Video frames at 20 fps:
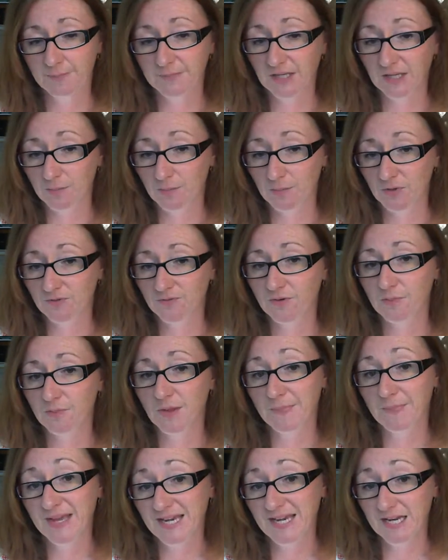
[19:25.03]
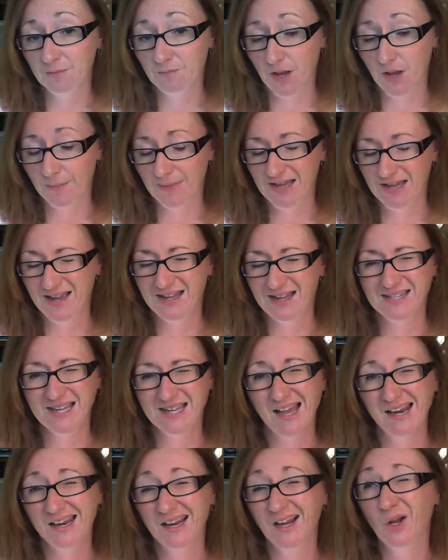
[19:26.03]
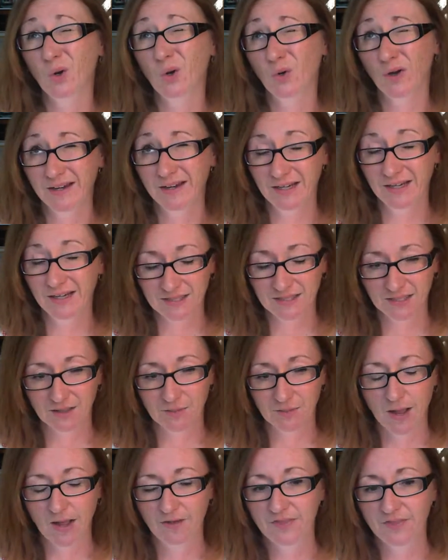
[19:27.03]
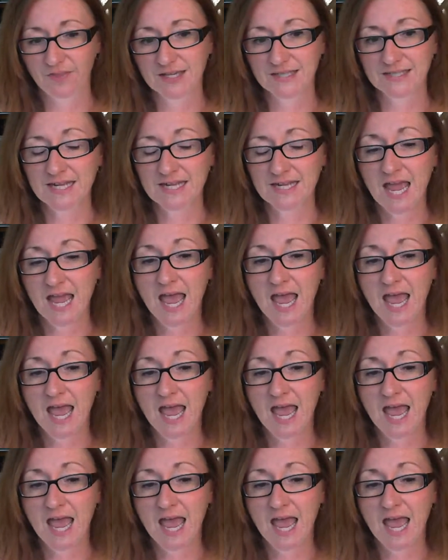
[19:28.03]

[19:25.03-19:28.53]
Kimber from the Pinning Mama, has had a great idea about this.